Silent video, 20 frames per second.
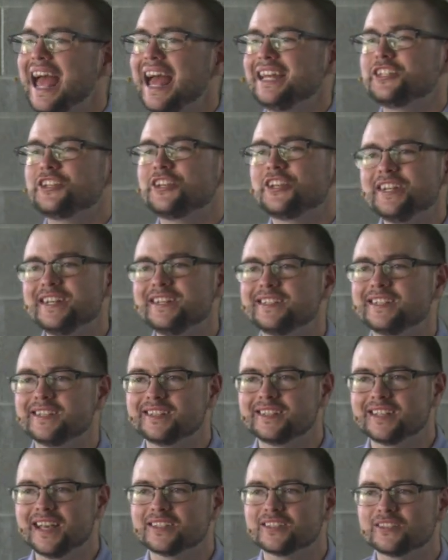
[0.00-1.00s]
And Jesus
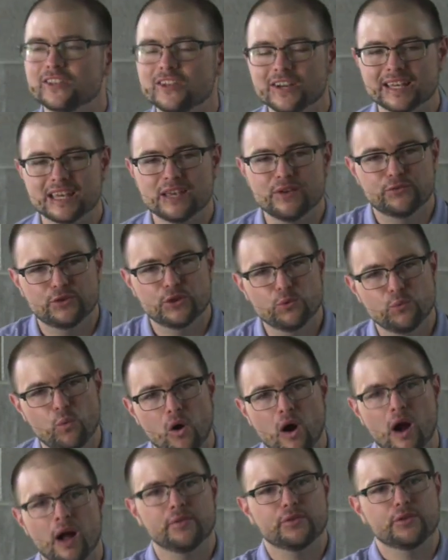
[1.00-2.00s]
says, look, if you
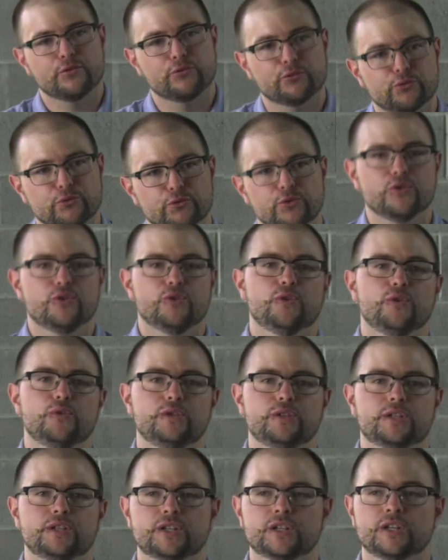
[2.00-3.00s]
want the
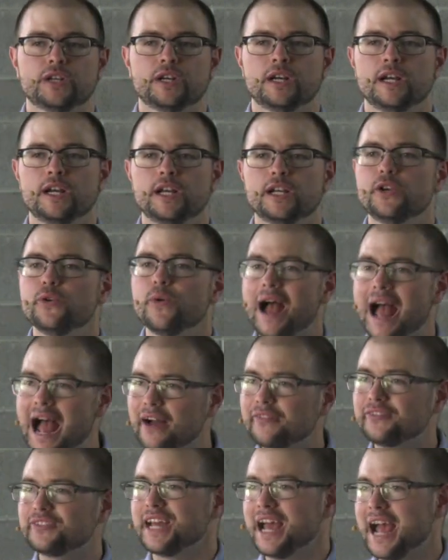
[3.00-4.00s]
fruit, you
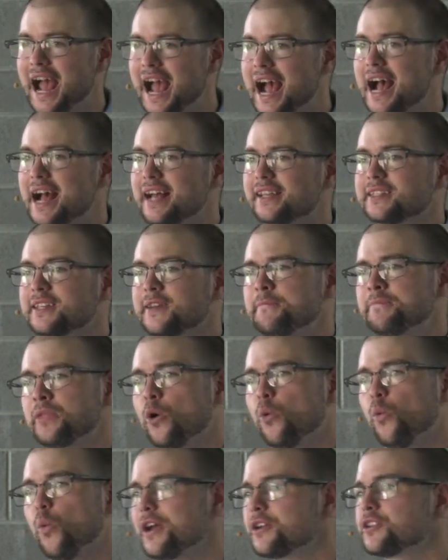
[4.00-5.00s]
have to ask,
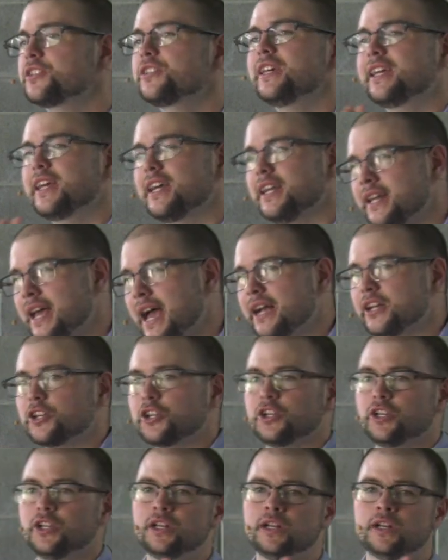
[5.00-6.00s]
where's the
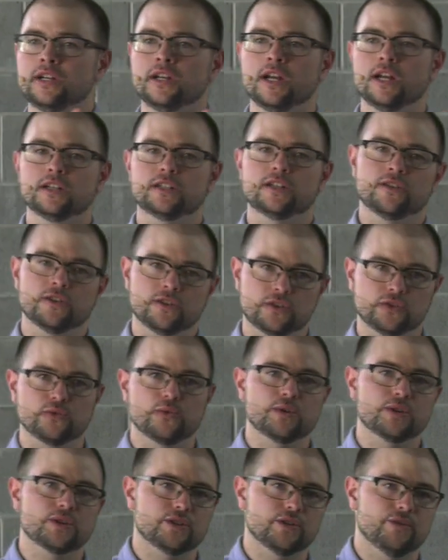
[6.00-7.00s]
connection to the
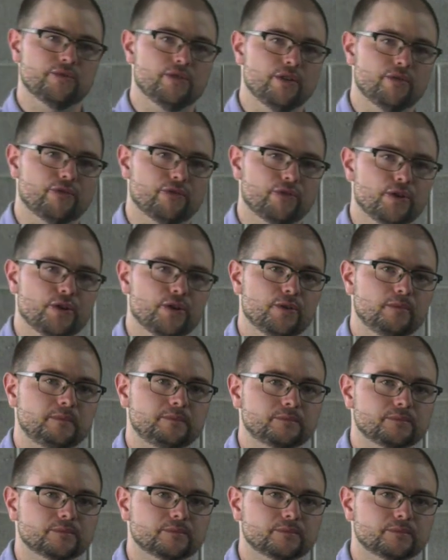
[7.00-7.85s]
source of the fruit?